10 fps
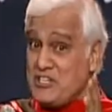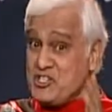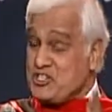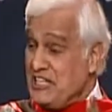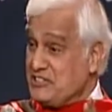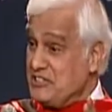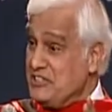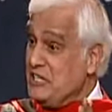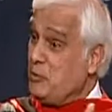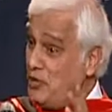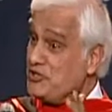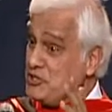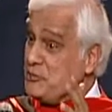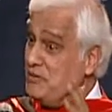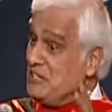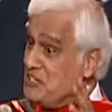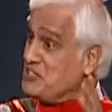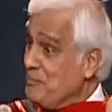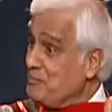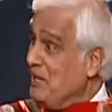stated he wanted to build his
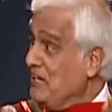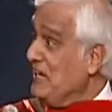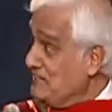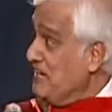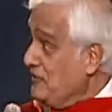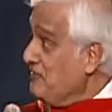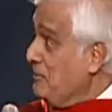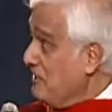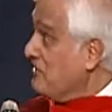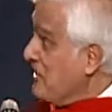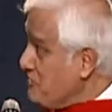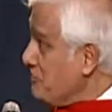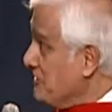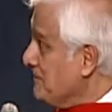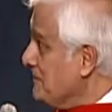empire like that of Nebuchadnezzar.